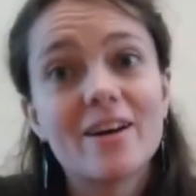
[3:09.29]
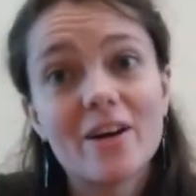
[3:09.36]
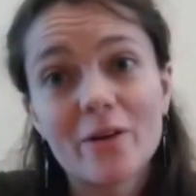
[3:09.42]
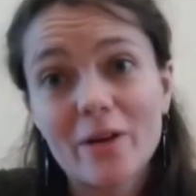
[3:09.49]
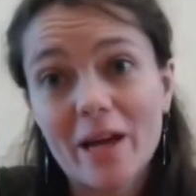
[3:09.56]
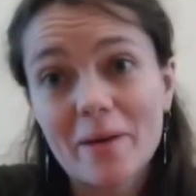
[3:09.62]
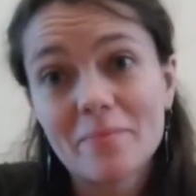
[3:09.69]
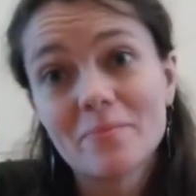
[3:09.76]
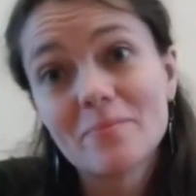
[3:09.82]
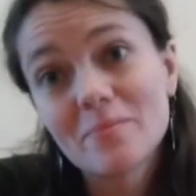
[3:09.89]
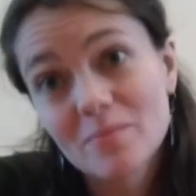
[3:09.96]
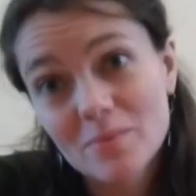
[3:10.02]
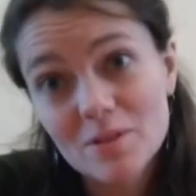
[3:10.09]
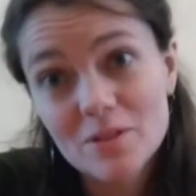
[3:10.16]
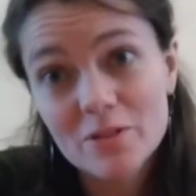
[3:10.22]
Okay,
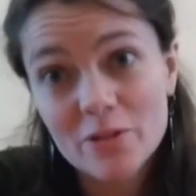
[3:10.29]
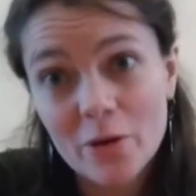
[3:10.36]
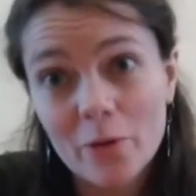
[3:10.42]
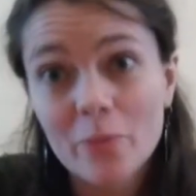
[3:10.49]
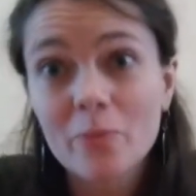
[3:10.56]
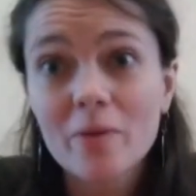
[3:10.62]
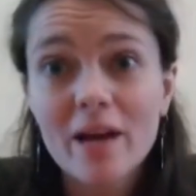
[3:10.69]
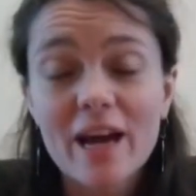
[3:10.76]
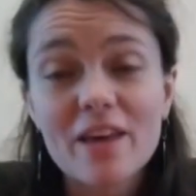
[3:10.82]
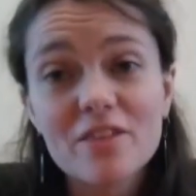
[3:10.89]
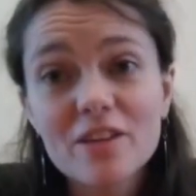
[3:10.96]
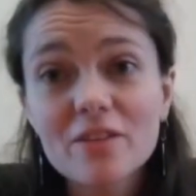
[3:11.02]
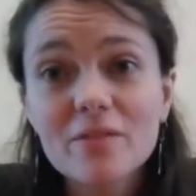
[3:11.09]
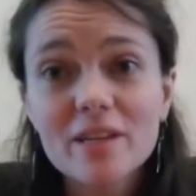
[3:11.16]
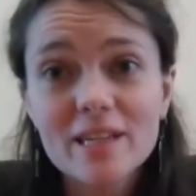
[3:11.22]
so I
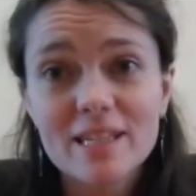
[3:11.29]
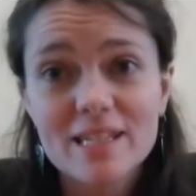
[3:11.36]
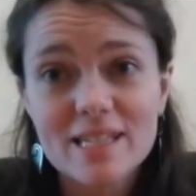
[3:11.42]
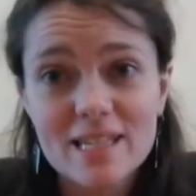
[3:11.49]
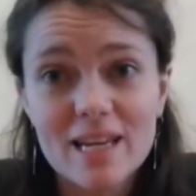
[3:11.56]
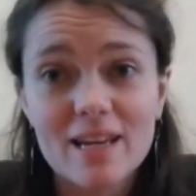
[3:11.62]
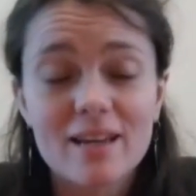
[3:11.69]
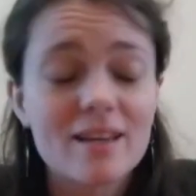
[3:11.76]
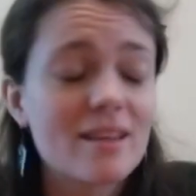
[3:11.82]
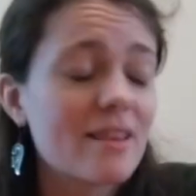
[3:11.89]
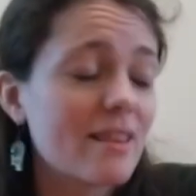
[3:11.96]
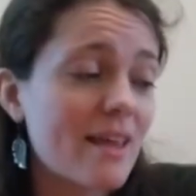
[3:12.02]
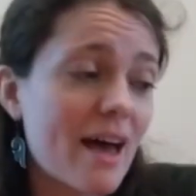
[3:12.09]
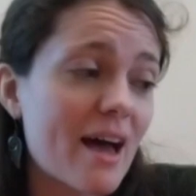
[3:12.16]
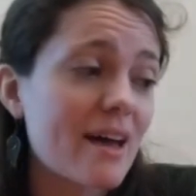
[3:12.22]
think we can say
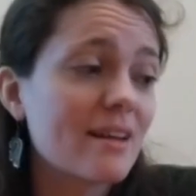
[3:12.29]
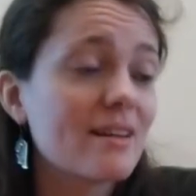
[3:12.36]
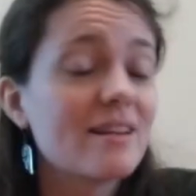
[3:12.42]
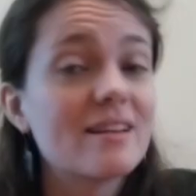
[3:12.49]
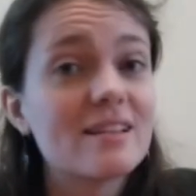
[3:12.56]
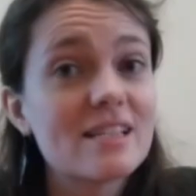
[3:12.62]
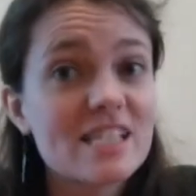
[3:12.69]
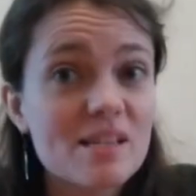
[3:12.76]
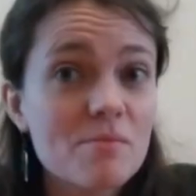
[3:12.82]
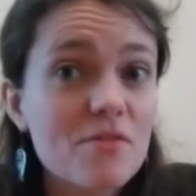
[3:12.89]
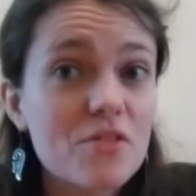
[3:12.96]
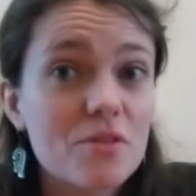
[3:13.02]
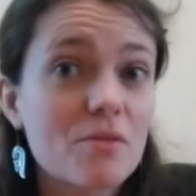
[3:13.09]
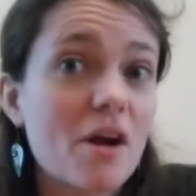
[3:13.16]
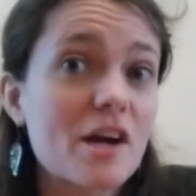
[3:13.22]
that some
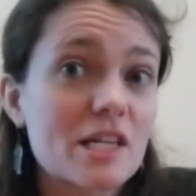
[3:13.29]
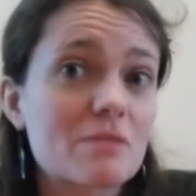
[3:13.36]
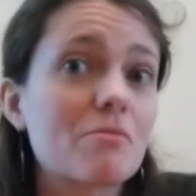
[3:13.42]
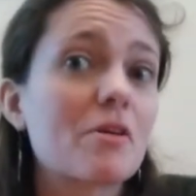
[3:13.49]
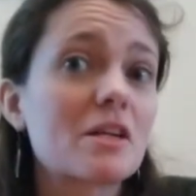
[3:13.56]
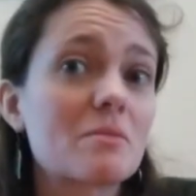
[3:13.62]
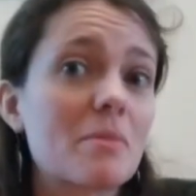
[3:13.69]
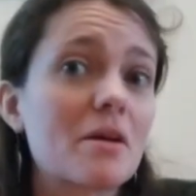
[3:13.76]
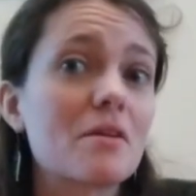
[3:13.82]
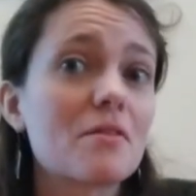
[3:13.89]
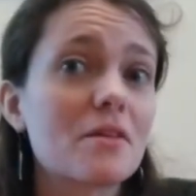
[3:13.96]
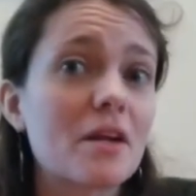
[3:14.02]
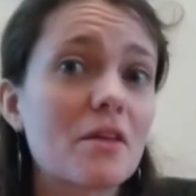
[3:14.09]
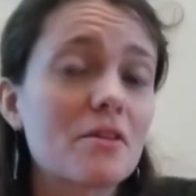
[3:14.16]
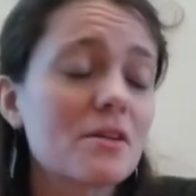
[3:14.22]
of the rocks worked better
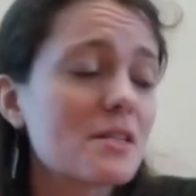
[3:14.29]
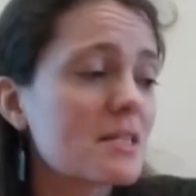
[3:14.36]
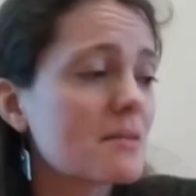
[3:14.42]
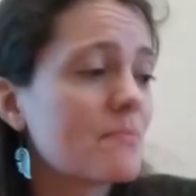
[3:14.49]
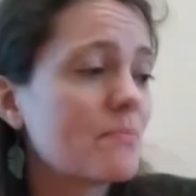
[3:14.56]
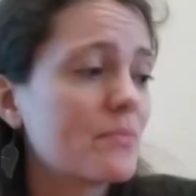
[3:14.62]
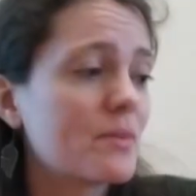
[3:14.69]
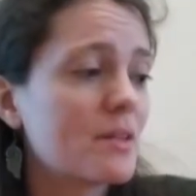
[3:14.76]
than others.